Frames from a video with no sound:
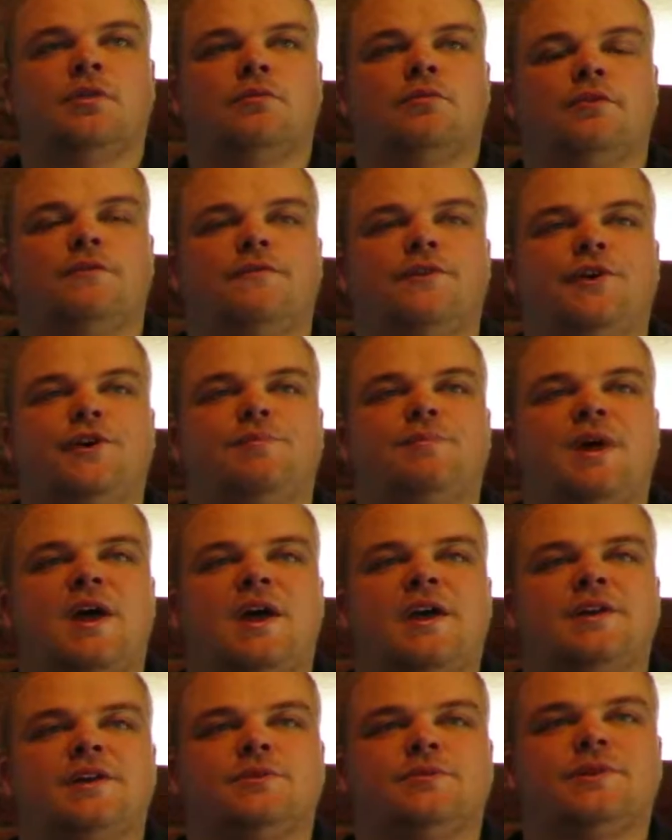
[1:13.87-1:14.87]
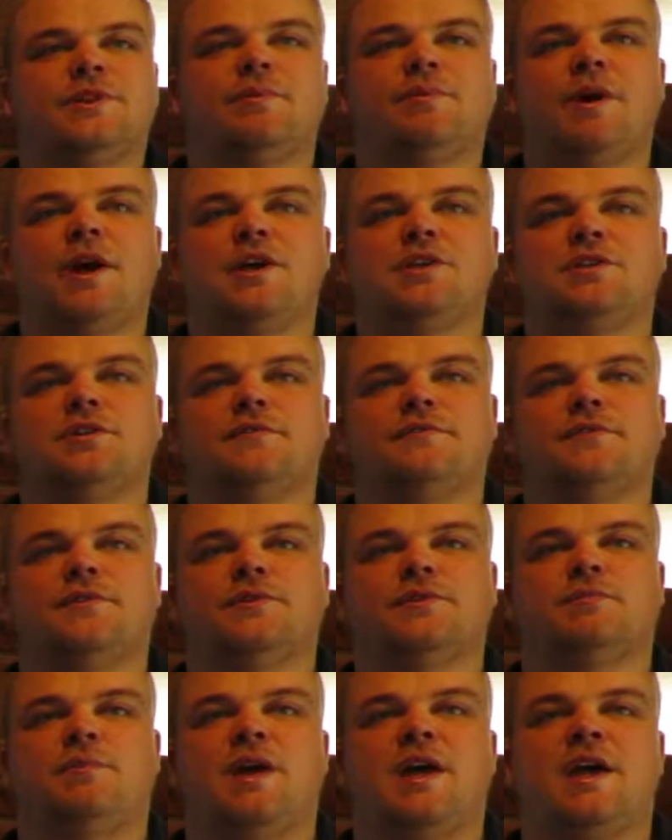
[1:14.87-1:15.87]
Referred pain is when the patient
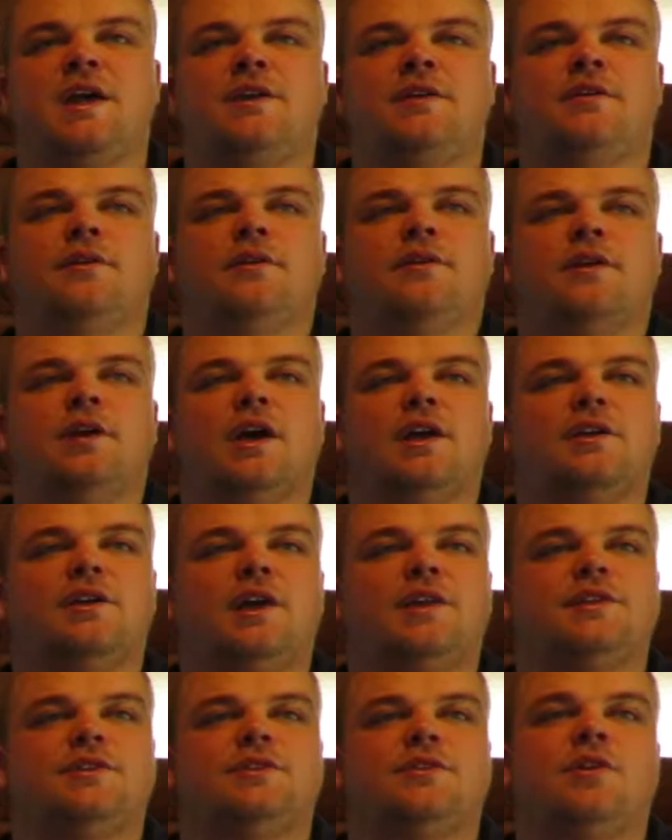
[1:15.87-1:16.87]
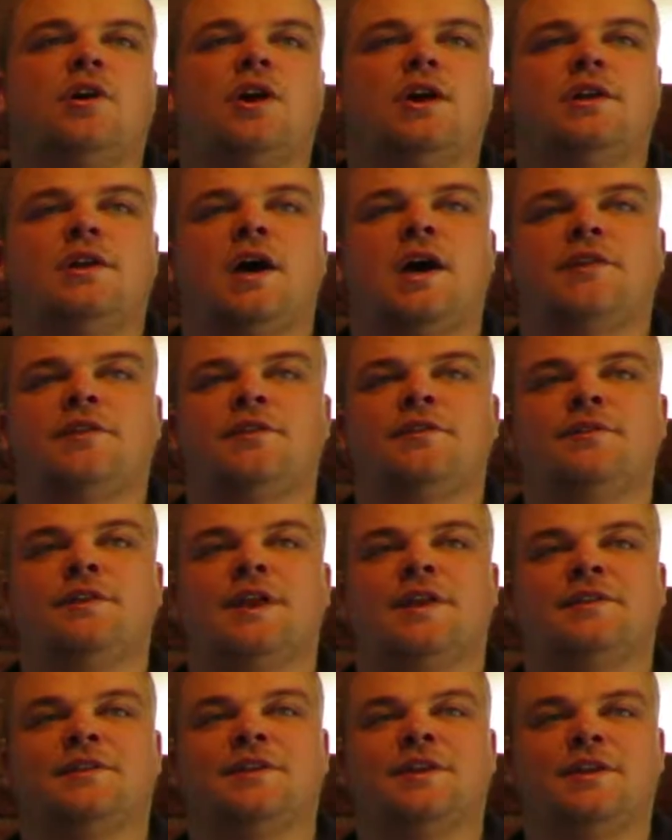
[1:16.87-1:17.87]
feels pain at another site other than
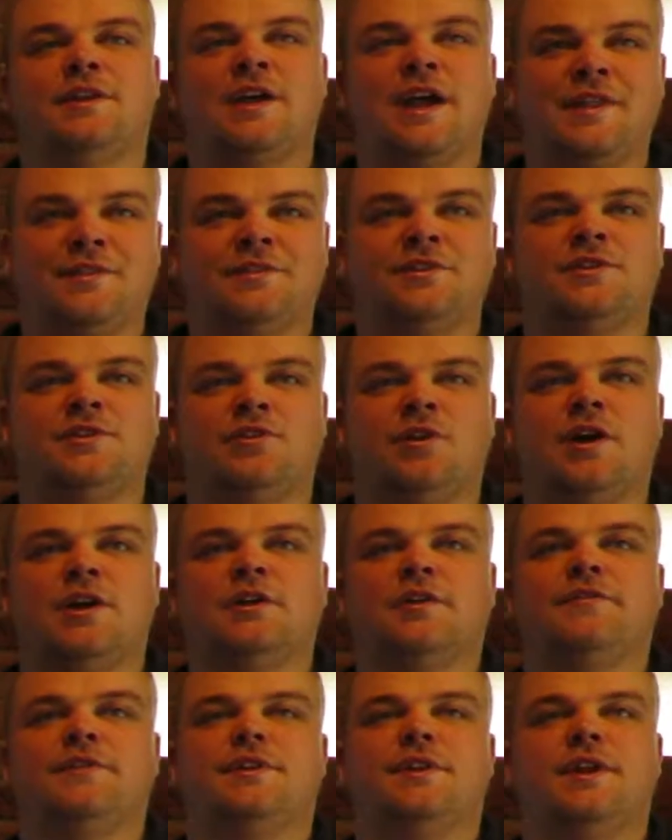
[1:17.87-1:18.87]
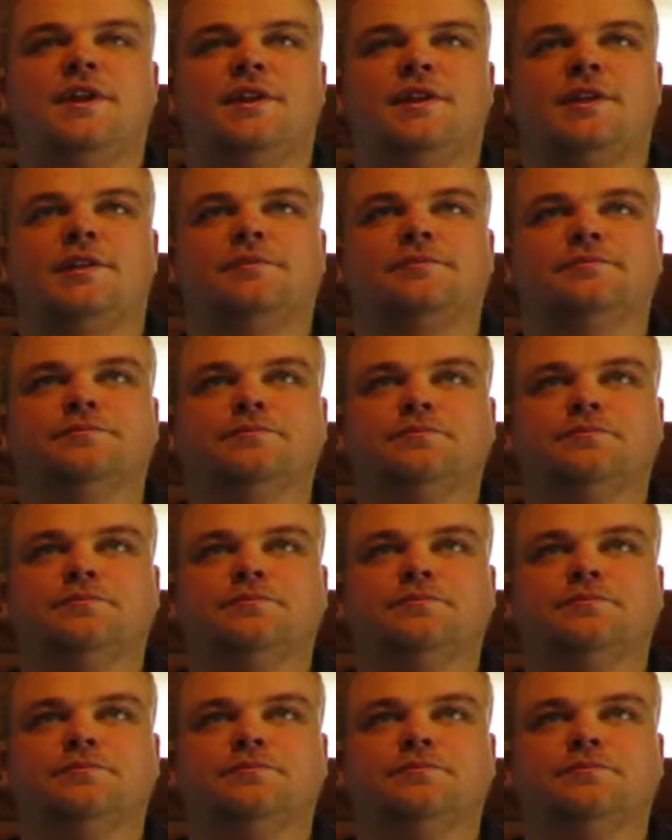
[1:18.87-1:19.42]
at the site of the needling.